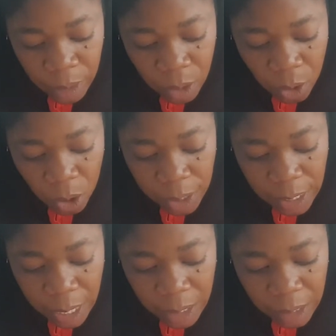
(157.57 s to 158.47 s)
The
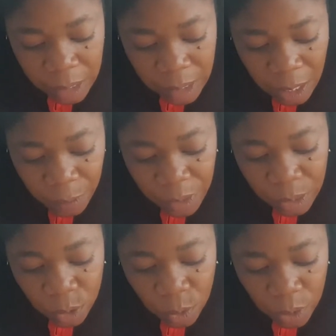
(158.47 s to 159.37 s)
hotel itself
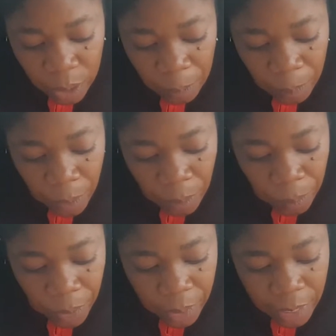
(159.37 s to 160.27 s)
is okay,
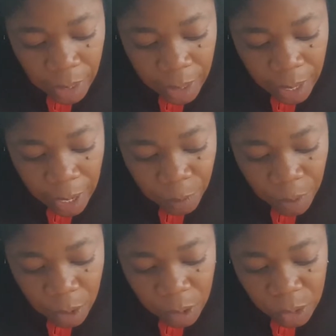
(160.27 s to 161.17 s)
but they
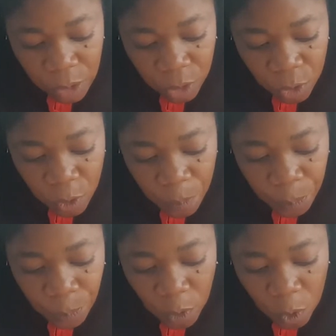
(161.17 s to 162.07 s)
gave us a
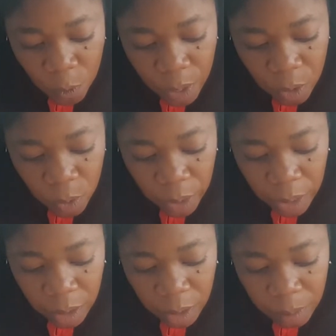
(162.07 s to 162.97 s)
room
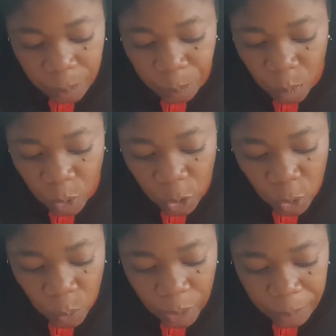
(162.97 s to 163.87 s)
overlooking the
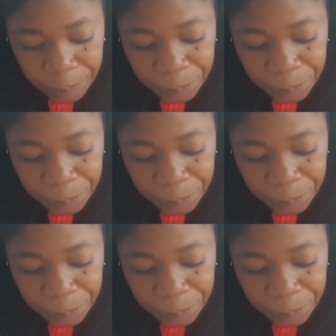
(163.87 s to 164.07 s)
motorway,